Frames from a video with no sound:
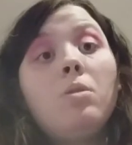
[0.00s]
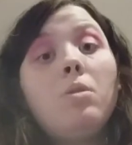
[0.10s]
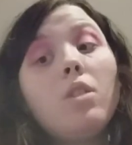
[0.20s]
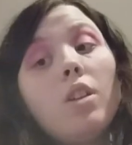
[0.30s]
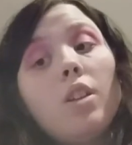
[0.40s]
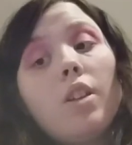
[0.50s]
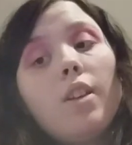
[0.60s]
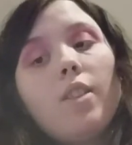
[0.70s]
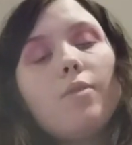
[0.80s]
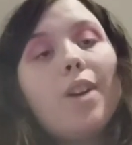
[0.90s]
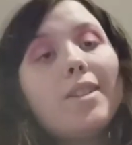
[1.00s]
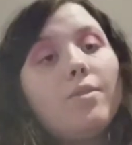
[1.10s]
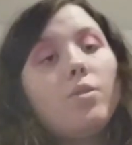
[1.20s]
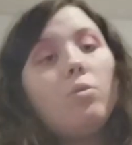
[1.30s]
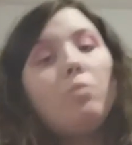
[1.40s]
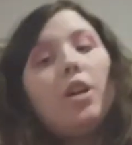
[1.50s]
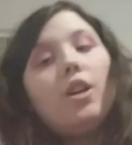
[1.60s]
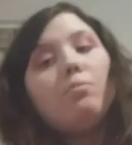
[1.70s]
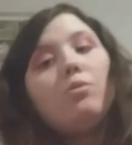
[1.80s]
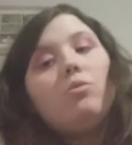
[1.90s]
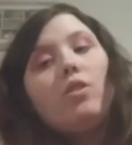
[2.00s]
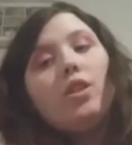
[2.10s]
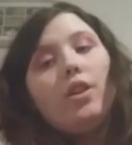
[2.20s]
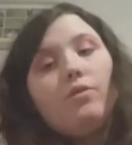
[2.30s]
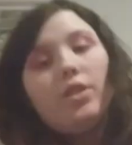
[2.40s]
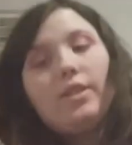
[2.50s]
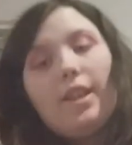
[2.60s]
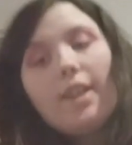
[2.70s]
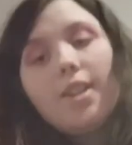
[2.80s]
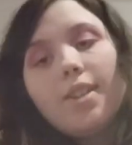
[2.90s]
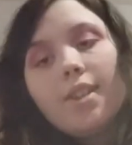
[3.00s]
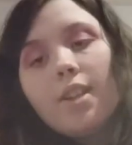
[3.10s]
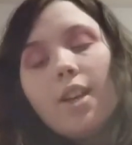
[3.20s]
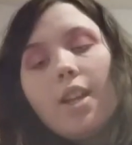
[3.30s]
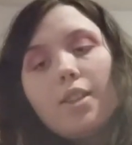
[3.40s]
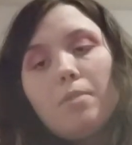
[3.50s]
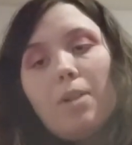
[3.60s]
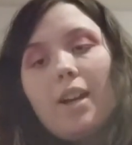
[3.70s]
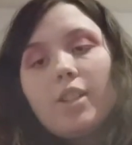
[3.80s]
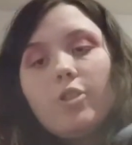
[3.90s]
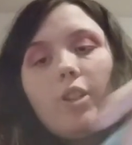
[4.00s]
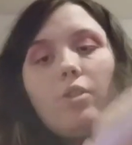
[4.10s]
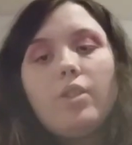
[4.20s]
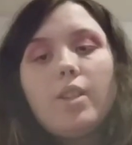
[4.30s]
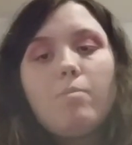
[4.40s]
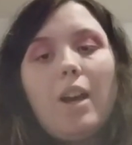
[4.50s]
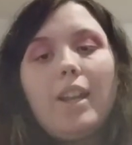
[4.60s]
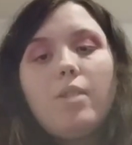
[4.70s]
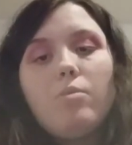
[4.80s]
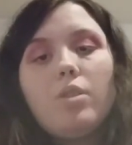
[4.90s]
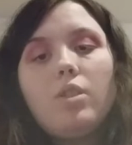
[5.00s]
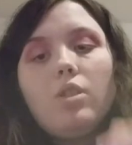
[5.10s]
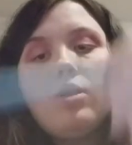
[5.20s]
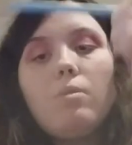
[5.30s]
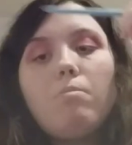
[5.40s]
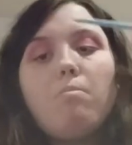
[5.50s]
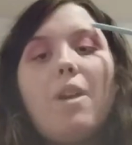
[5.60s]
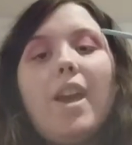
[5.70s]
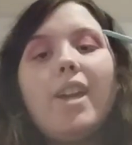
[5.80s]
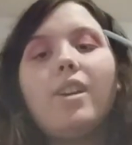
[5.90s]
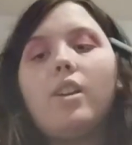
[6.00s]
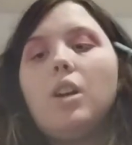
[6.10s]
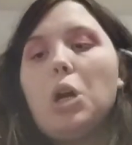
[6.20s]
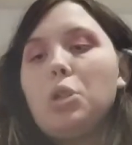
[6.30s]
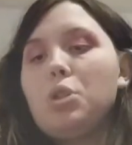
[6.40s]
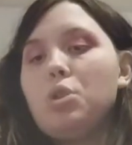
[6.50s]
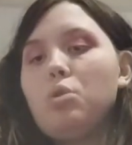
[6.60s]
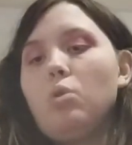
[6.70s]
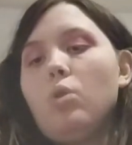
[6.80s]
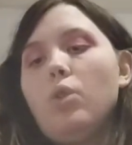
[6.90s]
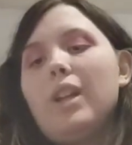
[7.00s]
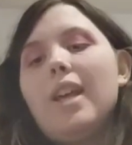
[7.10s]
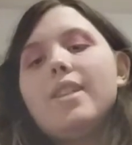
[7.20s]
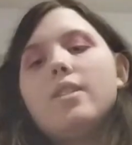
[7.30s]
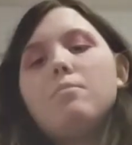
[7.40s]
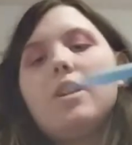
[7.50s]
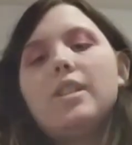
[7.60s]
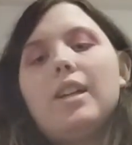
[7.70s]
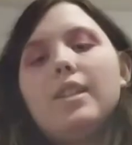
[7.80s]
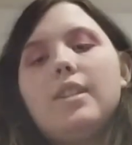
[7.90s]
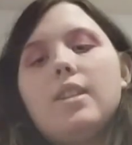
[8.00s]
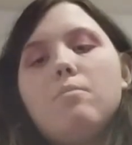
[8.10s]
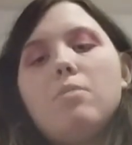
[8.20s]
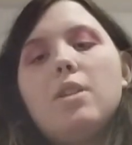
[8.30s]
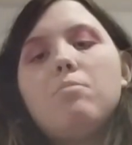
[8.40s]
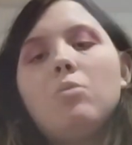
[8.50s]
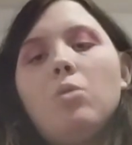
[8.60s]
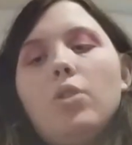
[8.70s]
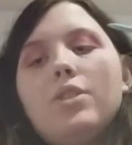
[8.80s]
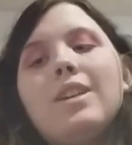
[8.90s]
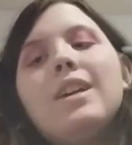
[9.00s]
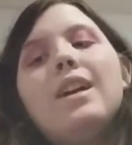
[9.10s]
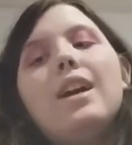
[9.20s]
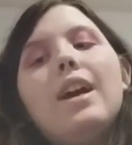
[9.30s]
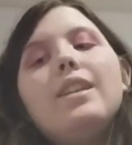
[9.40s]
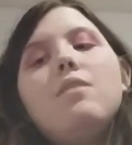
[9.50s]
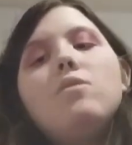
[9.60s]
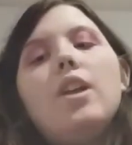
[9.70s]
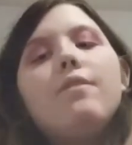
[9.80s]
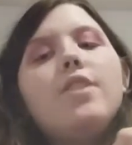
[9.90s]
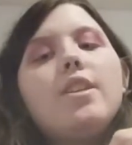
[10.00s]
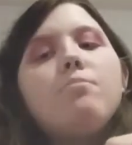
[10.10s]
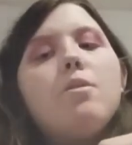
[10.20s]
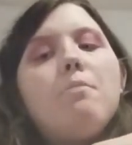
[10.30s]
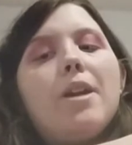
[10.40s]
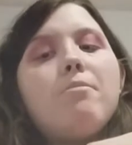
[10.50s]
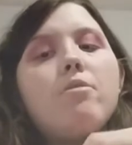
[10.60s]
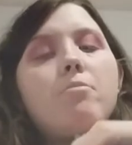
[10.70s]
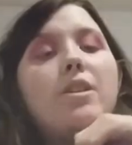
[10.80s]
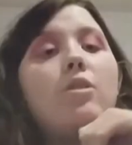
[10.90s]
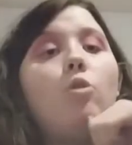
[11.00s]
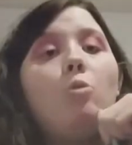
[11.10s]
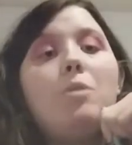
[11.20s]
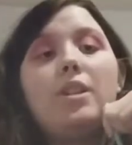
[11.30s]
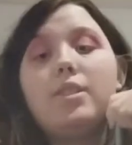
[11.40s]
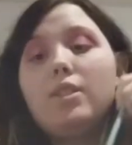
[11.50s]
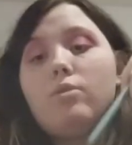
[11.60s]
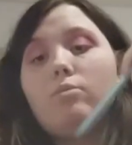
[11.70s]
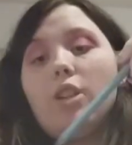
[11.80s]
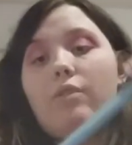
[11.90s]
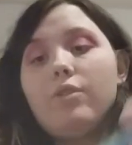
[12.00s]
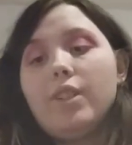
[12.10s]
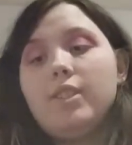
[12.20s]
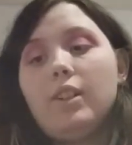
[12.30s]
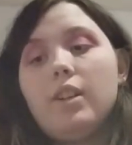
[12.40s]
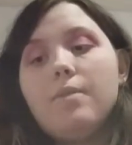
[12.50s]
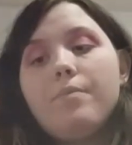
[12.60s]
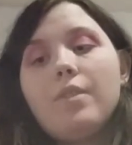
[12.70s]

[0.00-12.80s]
In fact, it was all purple, and others did. The packaging on this palette was big, hard to store. The collector's mentality in people was, I don't love this, but maybe it would be cool because it's from Jeffery Star.